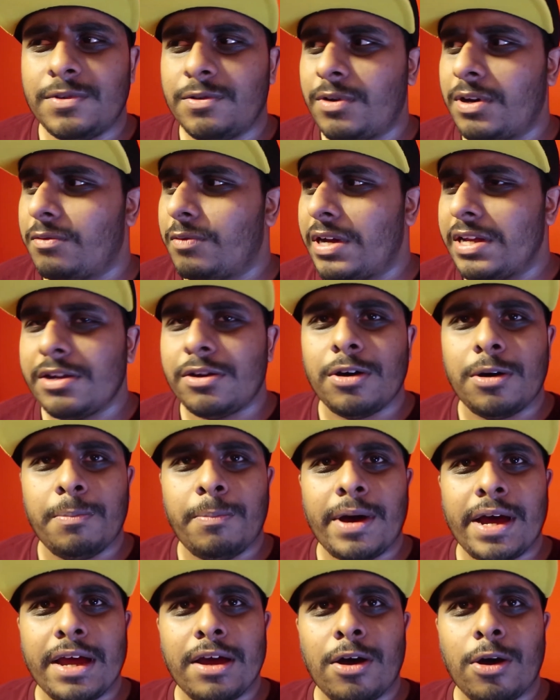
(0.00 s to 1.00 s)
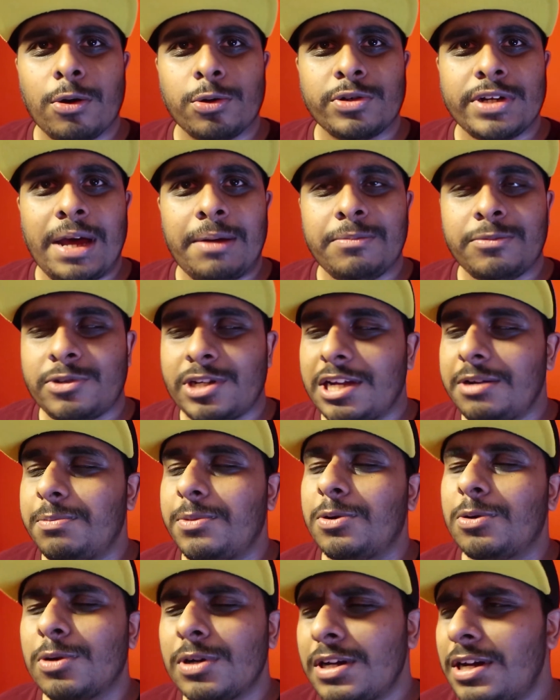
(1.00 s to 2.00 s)
Why you got to buy a whole damn
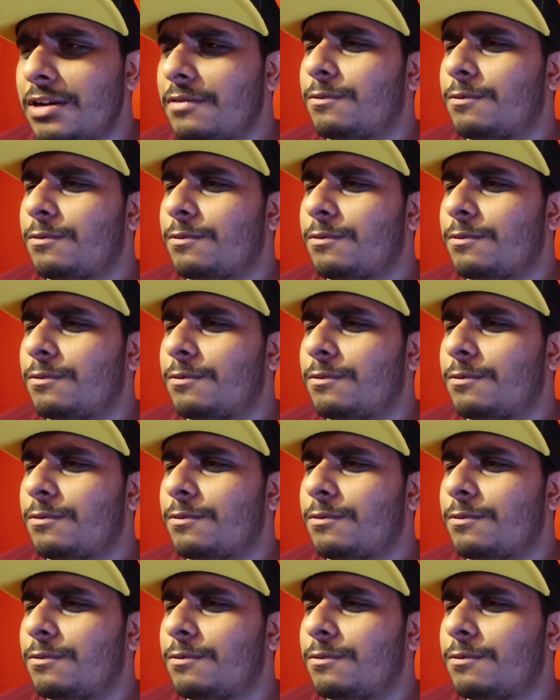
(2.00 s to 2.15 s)
treadmill?